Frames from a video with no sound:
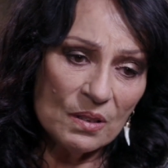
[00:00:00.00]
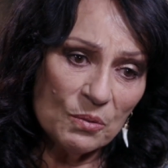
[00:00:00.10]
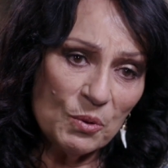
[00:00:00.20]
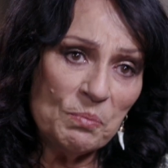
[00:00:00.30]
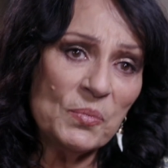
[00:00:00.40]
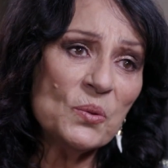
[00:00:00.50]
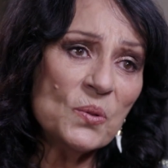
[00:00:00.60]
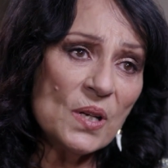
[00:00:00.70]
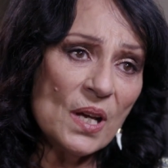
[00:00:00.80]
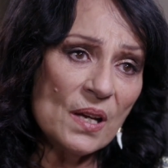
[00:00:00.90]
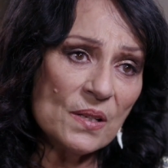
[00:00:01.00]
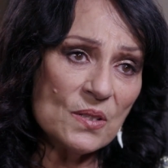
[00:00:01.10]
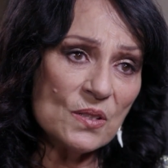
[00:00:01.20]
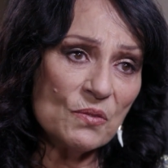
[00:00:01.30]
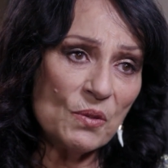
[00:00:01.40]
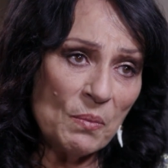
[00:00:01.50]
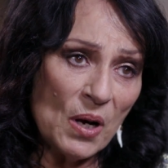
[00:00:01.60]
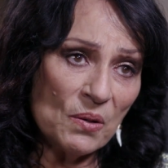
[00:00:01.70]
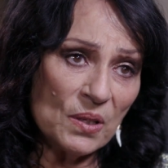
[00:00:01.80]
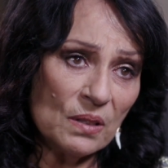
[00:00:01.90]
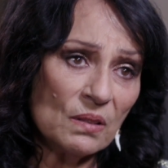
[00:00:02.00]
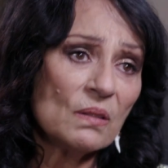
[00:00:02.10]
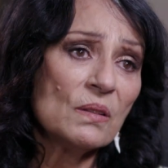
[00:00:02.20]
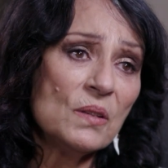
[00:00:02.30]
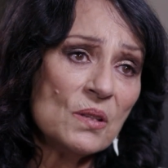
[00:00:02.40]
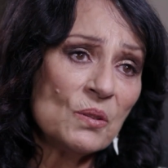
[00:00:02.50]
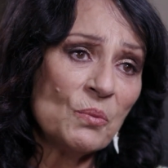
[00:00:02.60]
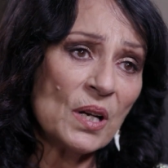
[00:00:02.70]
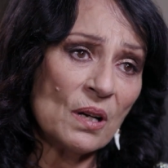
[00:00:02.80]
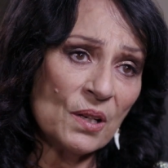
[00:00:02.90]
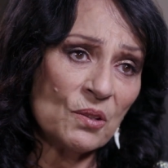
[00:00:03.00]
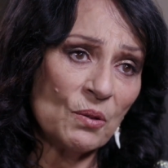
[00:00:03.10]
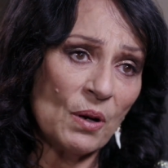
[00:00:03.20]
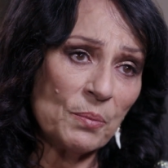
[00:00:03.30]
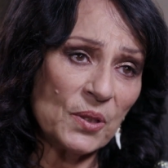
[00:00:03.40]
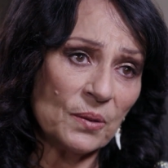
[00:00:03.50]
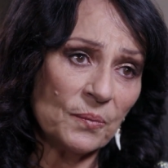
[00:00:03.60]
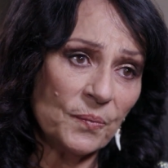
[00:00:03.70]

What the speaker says: that were building houses for Māori, including the one I grew up in.